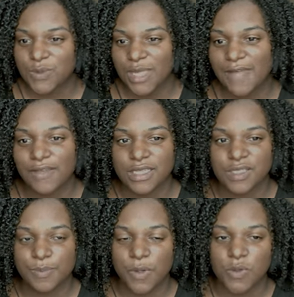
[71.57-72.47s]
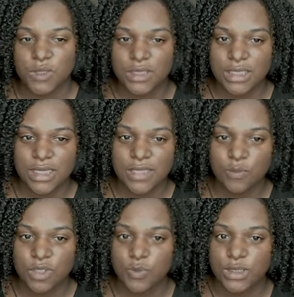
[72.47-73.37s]
we have exposed teeth,
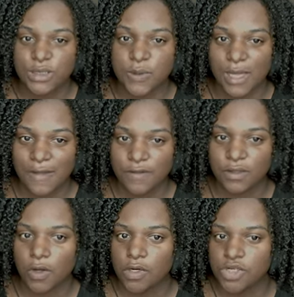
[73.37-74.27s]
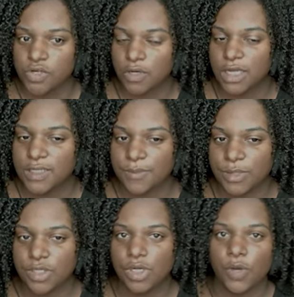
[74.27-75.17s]
which we still have the large crest,
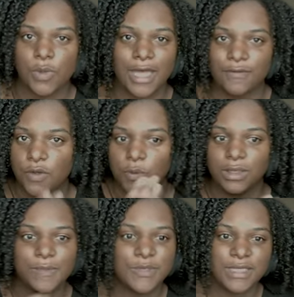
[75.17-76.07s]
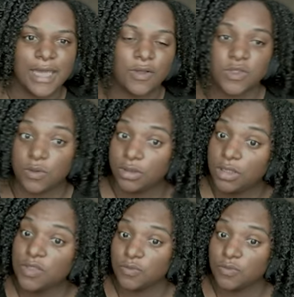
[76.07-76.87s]
but you know, we have no lips now, so it looks